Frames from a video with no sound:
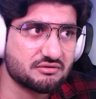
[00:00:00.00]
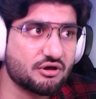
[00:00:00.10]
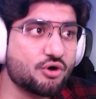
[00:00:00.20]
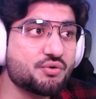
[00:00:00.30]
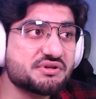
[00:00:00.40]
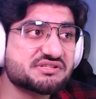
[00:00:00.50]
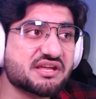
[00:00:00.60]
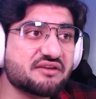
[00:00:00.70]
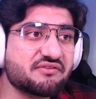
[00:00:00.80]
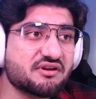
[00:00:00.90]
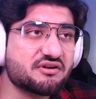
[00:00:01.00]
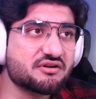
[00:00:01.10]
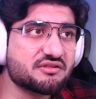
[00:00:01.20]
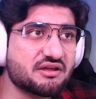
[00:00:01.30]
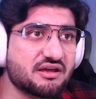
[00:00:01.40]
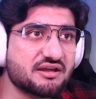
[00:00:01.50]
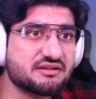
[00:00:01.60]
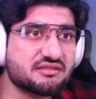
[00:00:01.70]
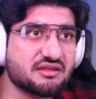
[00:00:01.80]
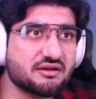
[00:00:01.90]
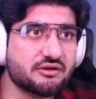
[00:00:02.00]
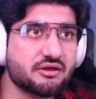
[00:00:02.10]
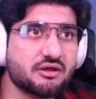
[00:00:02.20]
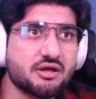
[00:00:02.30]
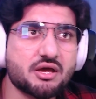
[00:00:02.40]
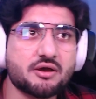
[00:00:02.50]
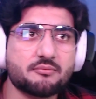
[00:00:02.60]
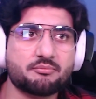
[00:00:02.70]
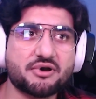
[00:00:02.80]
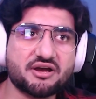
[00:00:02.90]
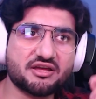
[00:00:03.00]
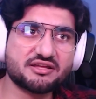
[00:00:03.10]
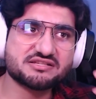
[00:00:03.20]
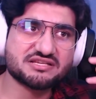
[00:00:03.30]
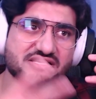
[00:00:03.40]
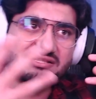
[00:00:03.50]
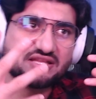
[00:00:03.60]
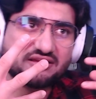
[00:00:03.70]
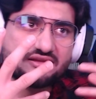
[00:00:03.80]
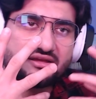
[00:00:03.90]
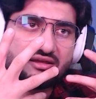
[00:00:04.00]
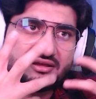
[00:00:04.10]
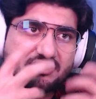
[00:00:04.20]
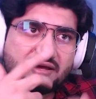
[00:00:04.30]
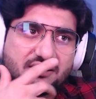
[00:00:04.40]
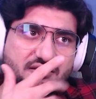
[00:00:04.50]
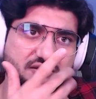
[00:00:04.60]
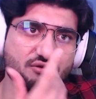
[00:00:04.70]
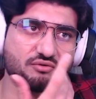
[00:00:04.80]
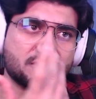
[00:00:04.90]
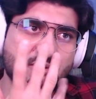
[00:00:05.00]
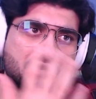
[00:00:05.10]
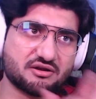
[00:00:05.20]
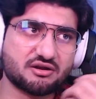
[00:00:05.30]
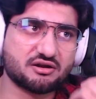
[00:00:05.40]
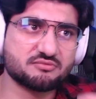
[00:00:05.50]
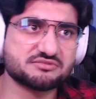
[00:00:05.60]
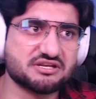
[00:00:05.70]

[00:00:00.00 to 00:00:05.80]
Oh, he's giving her the head thing. But it's just the head, though. What about her arms and